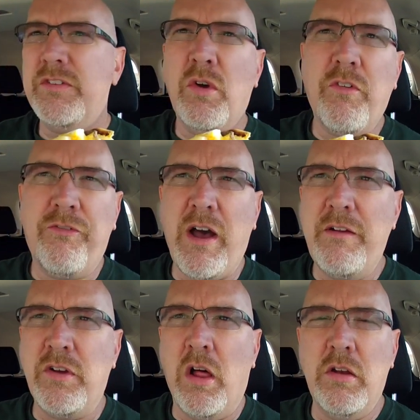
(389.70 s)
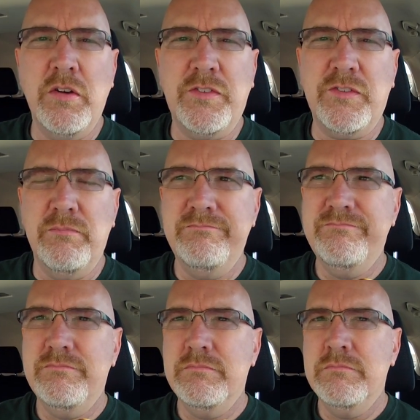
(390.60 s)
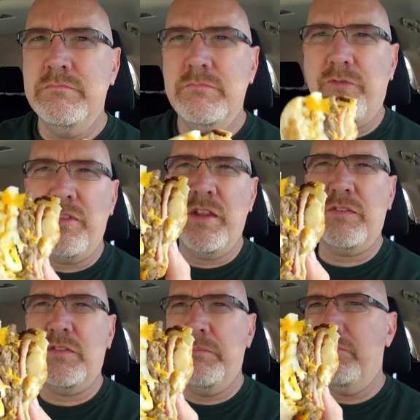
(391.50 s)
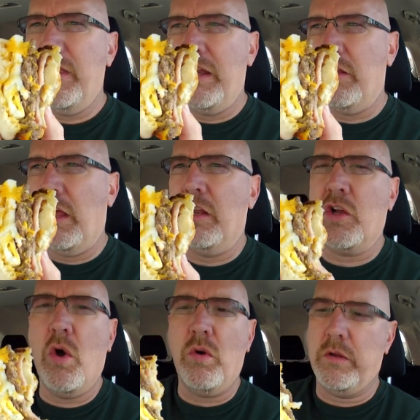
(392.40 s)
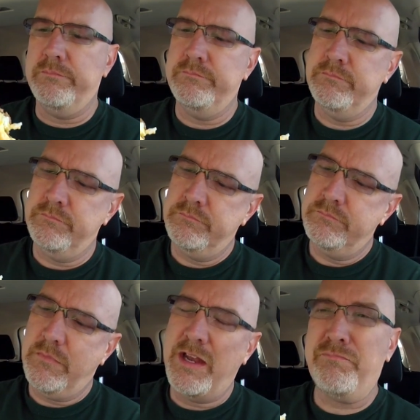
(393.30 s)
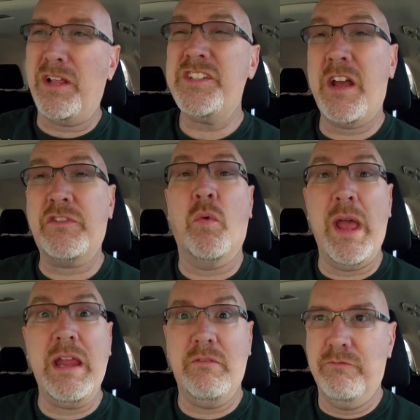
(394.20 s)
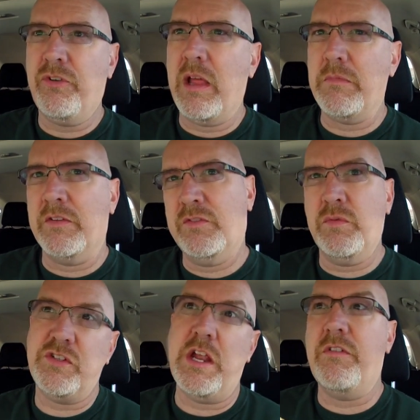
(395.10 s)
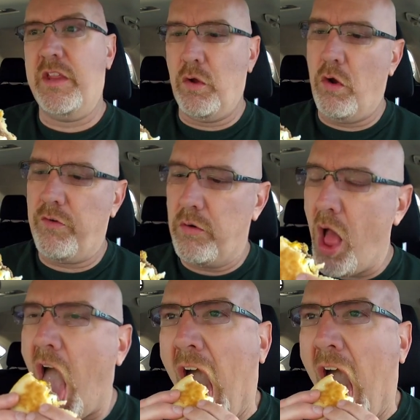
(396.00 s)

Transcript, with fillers: just over five dollars for this and a, and a Coke. And plus you have to wait for them to switch everything over.